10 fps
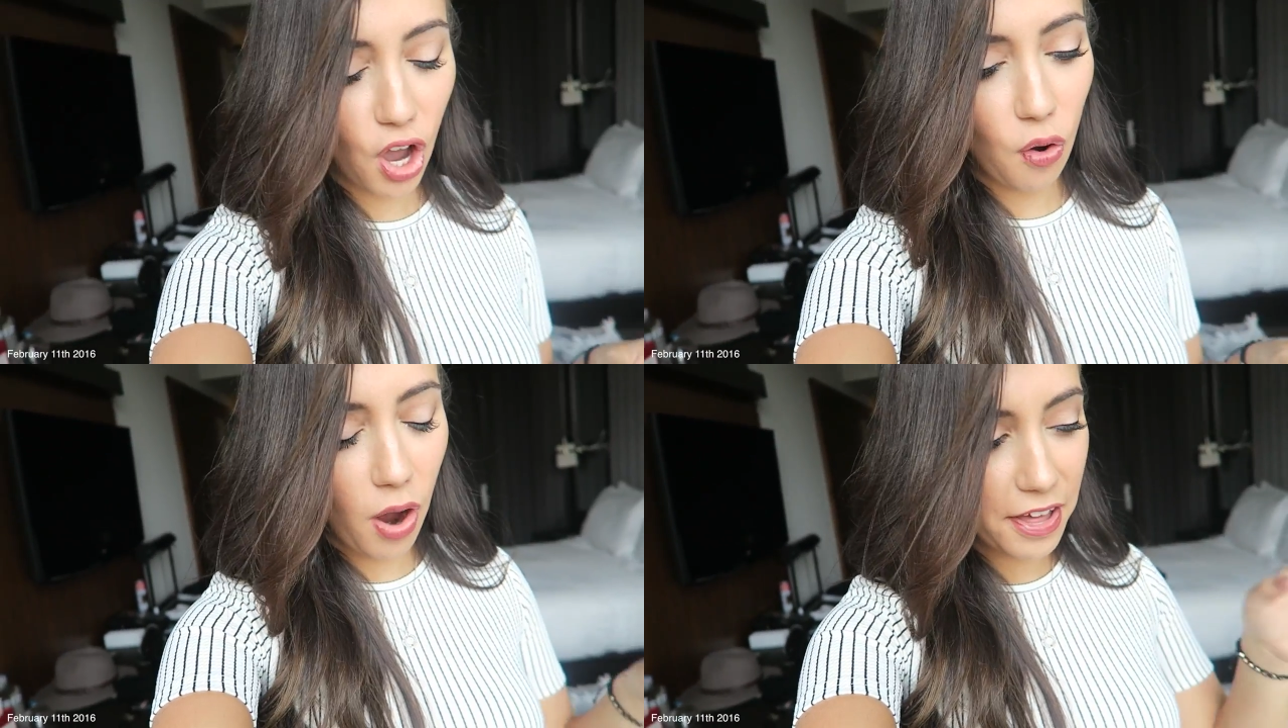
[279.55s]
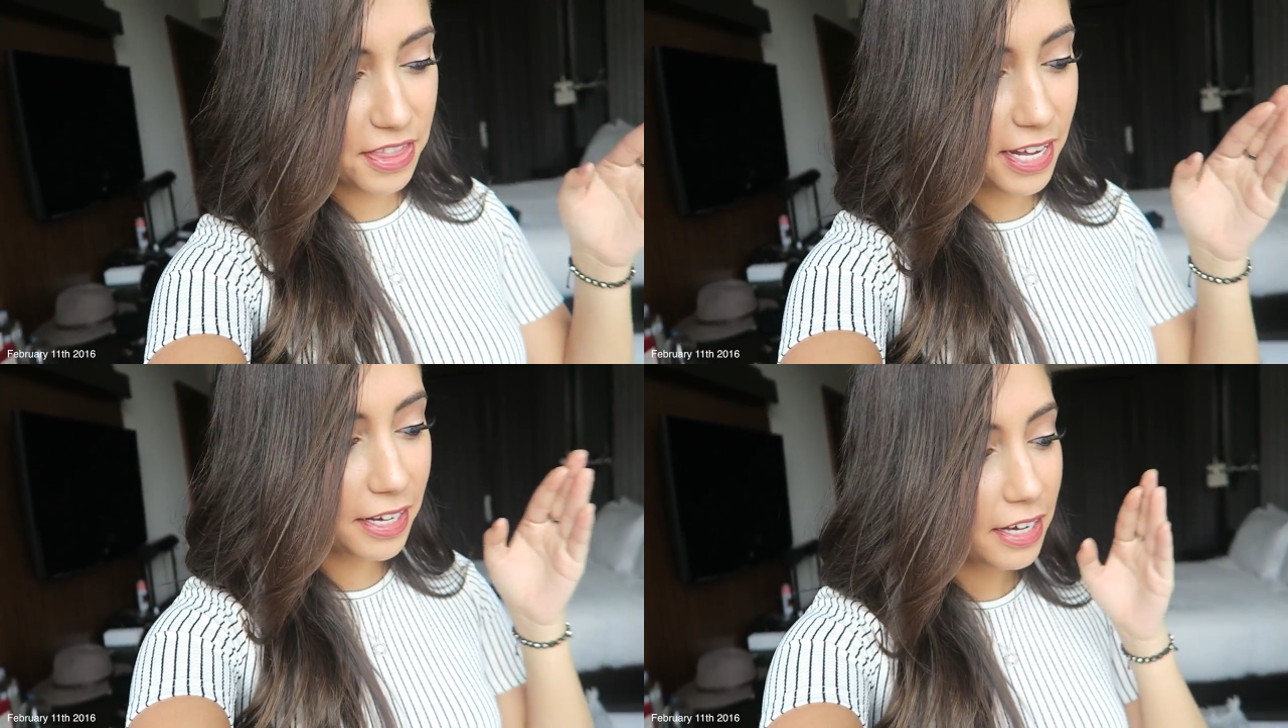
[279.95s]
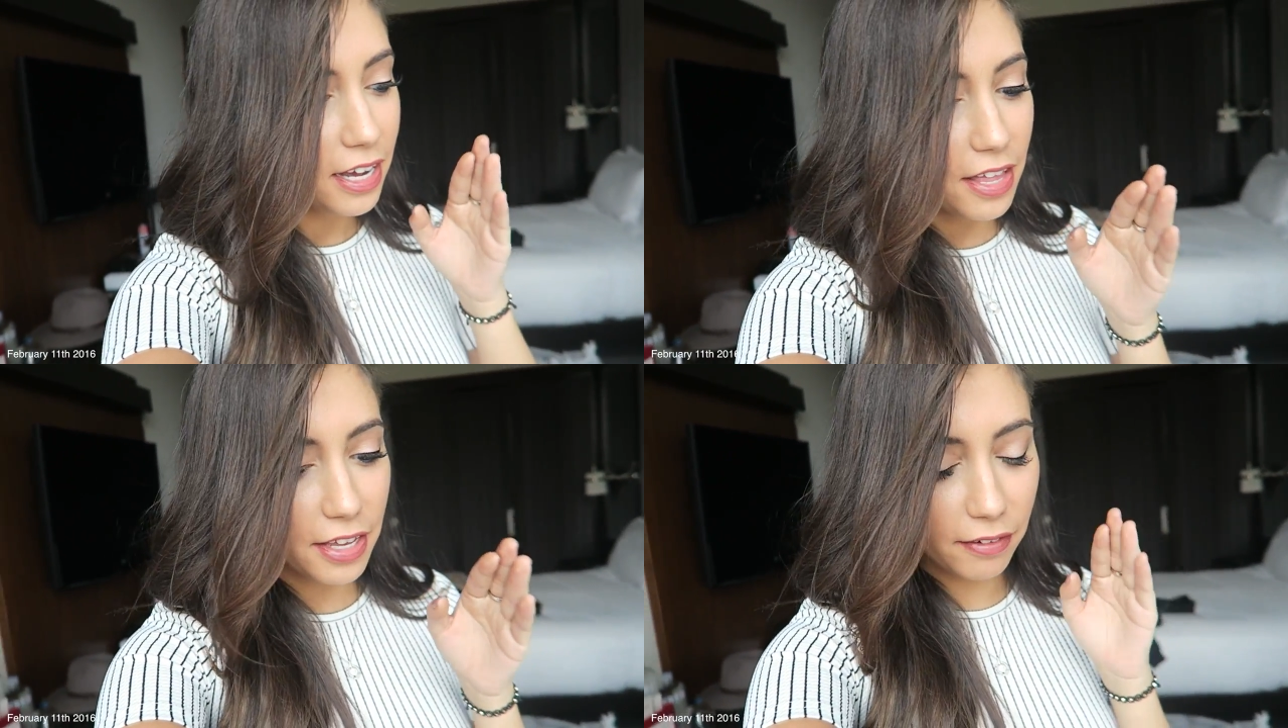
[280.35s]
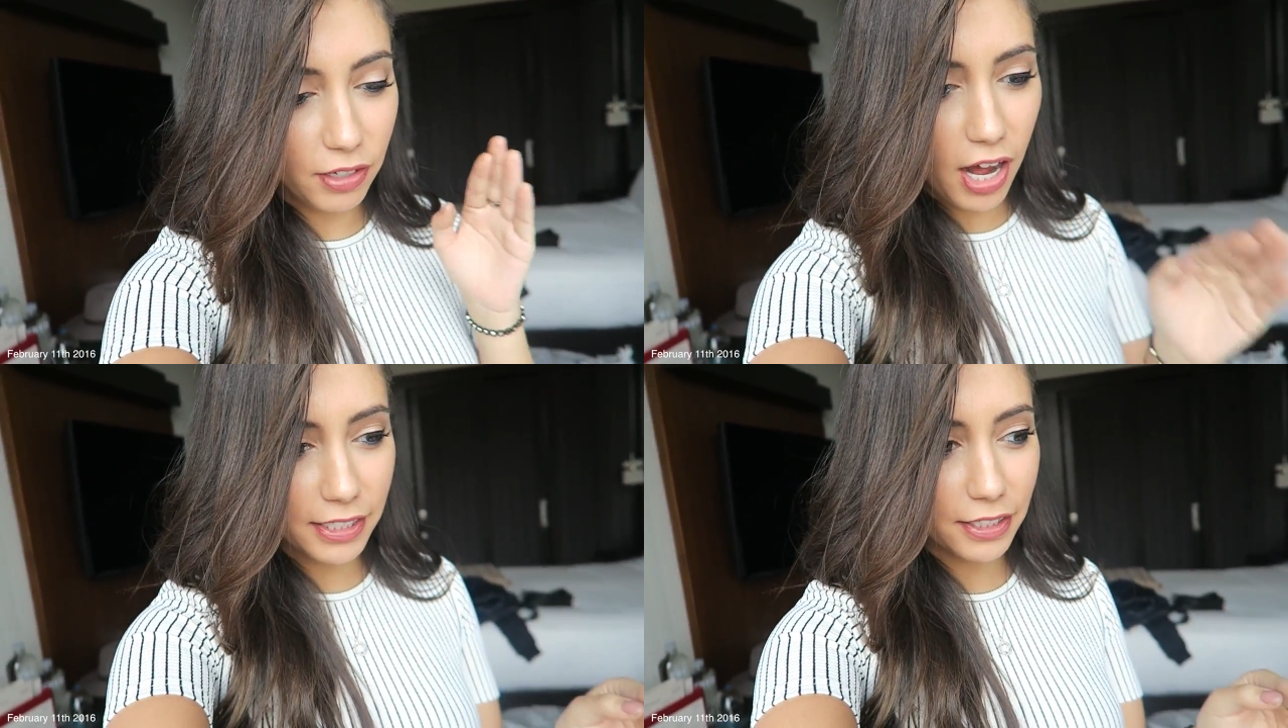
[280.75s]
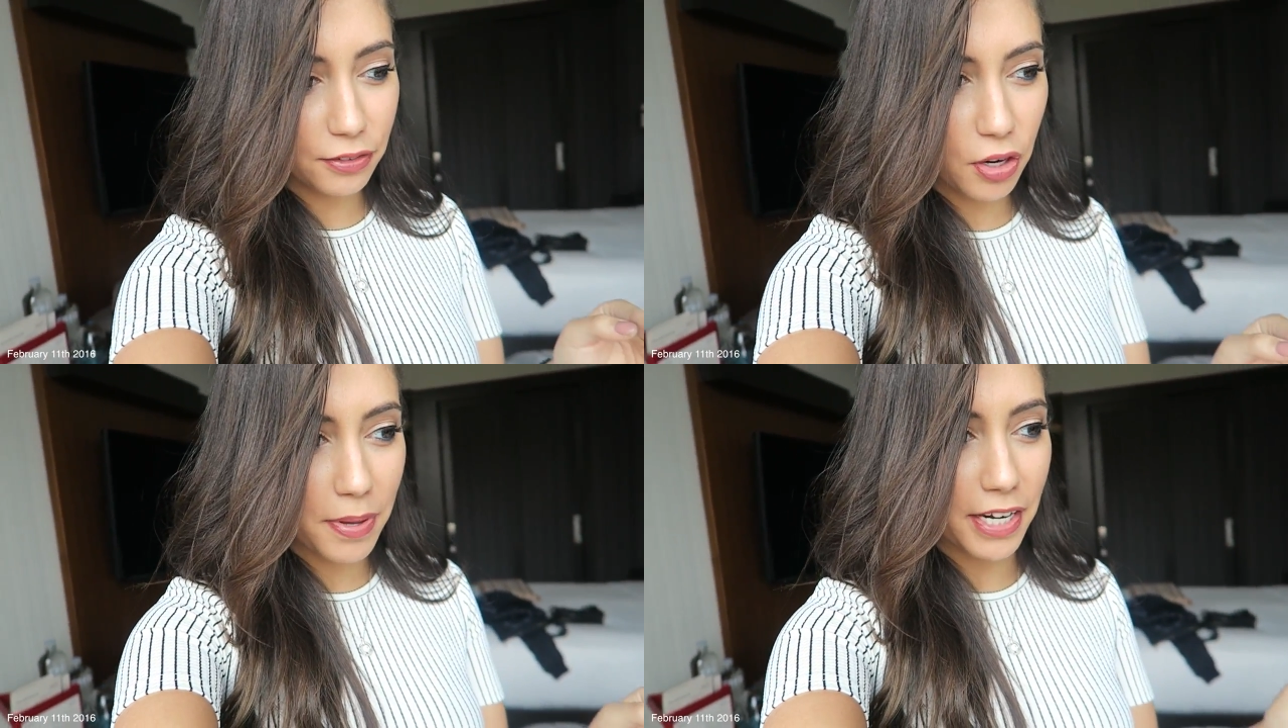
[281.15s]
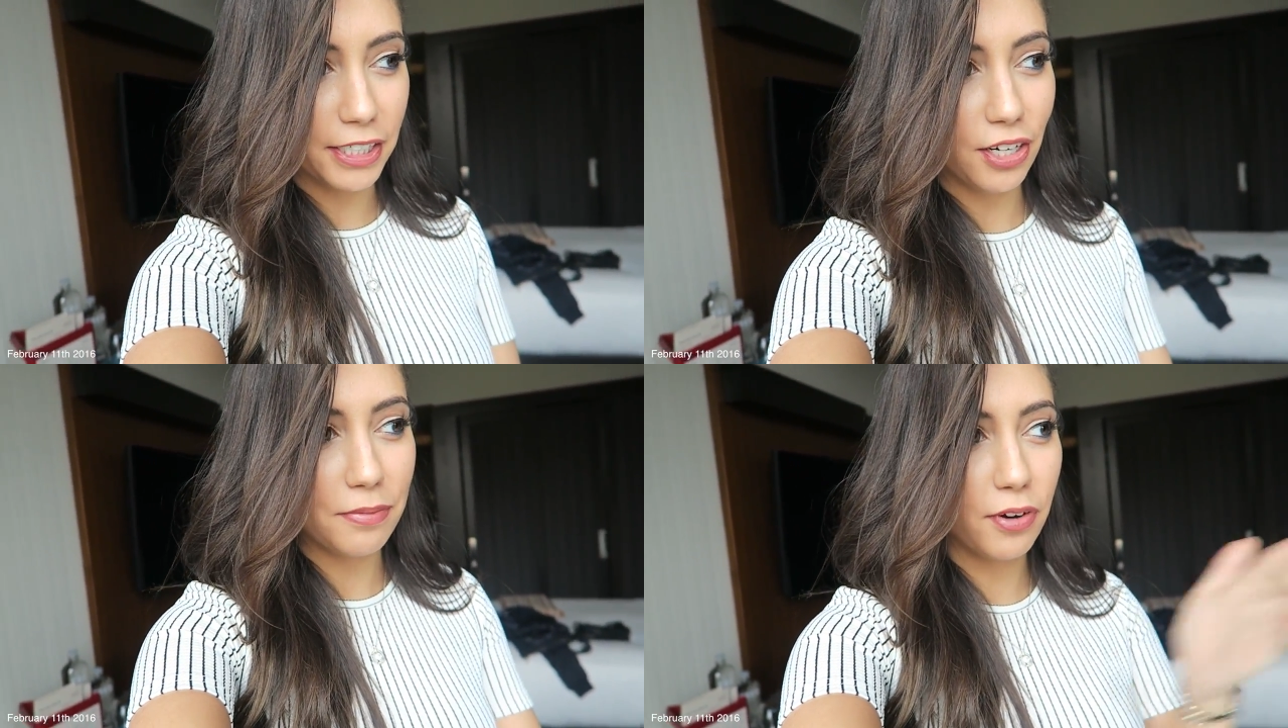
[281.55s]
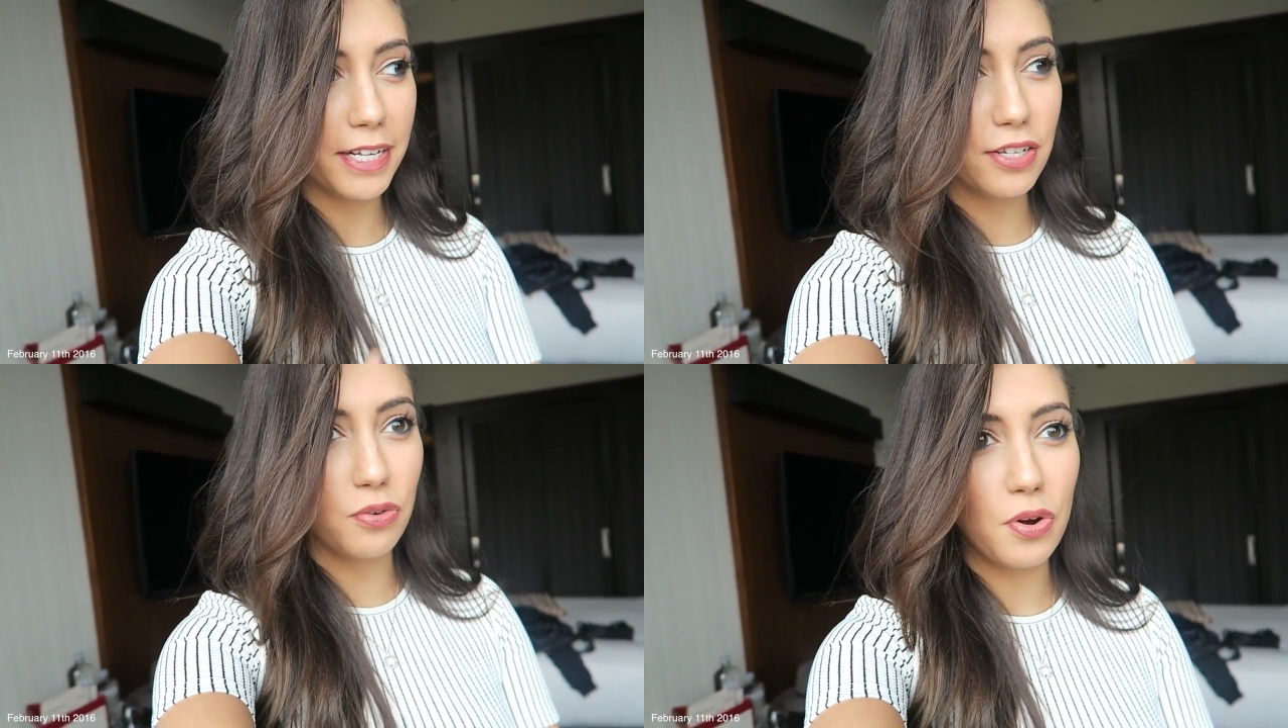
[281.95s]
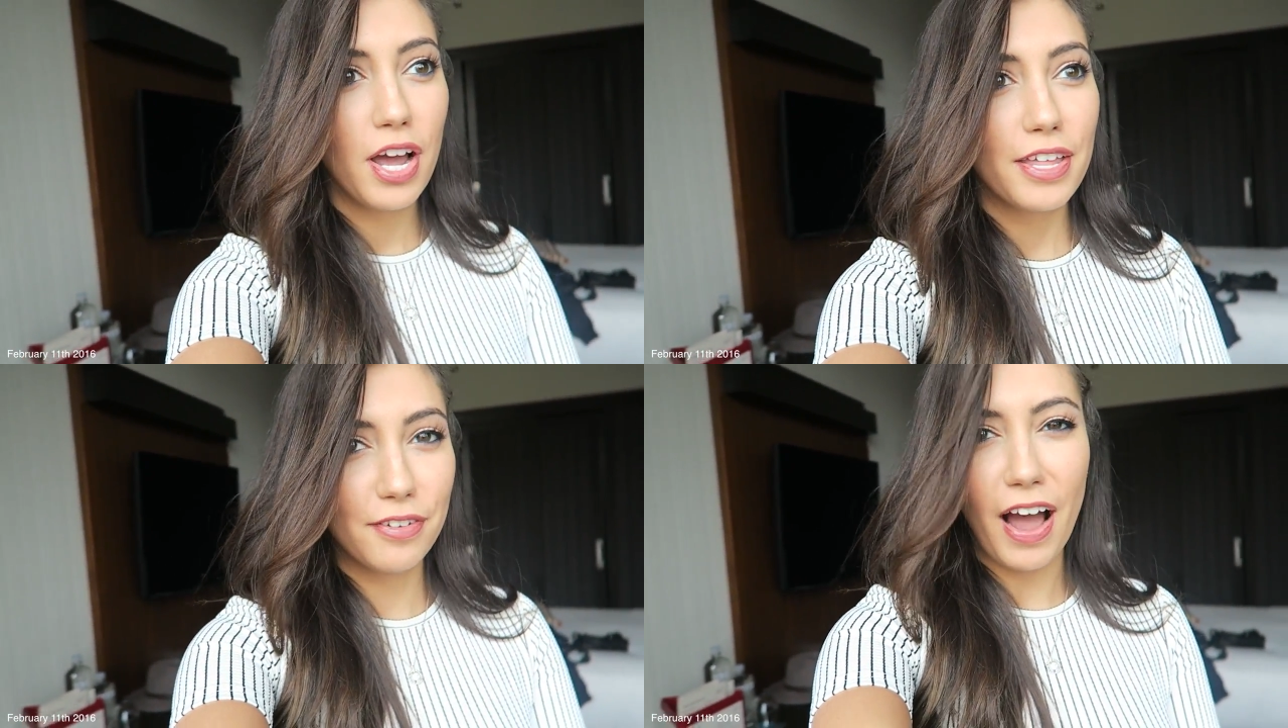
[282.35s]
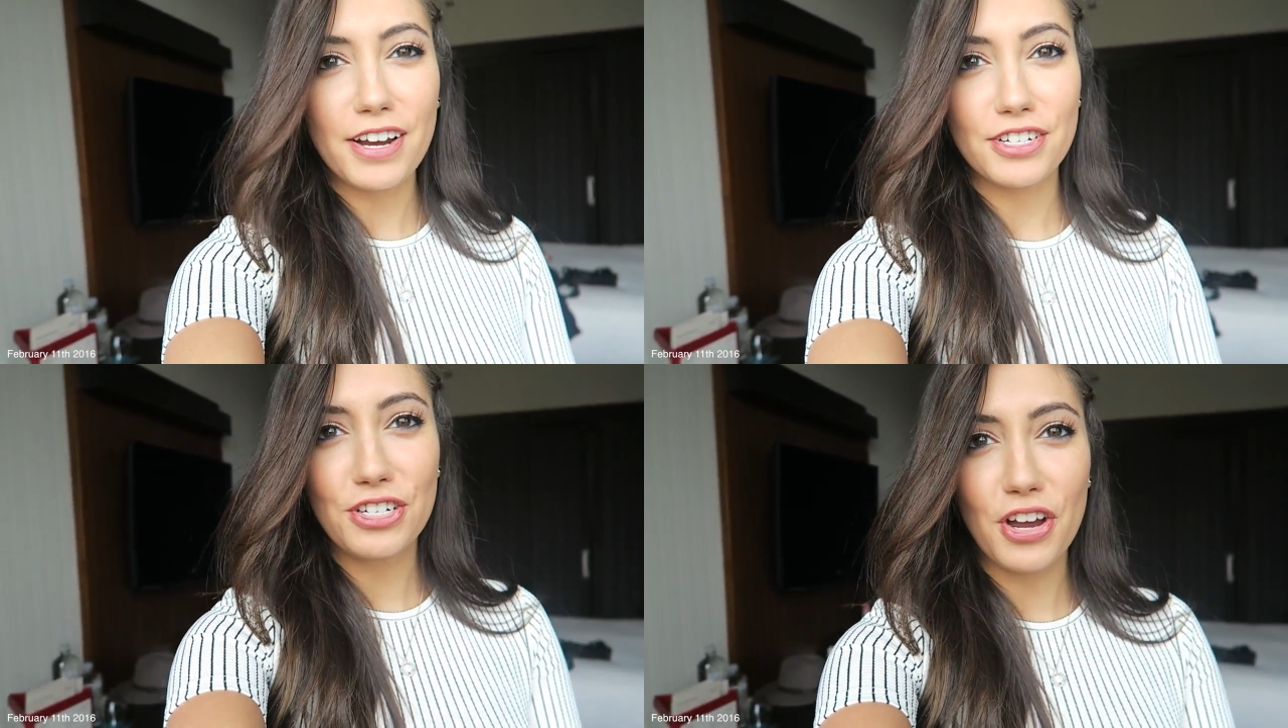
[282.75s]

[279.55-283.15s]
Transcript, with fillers: So I think that I vlogged in the room and then I jumped right to the fashion